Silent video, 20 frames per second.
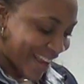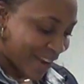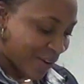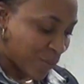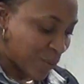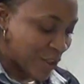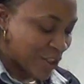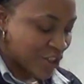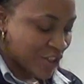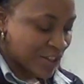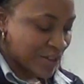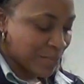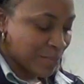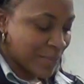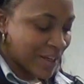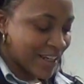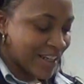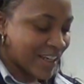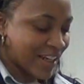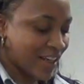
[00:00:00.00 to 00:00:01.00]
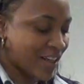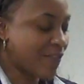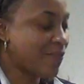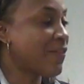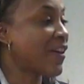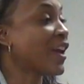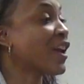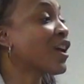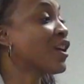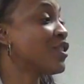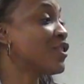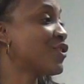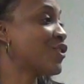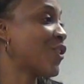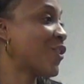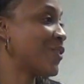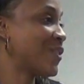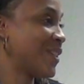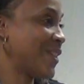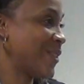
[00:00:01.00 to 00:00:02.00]
which is a meeting and event
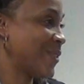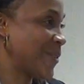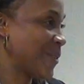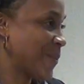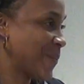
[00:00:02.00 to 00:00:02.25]
consulting group.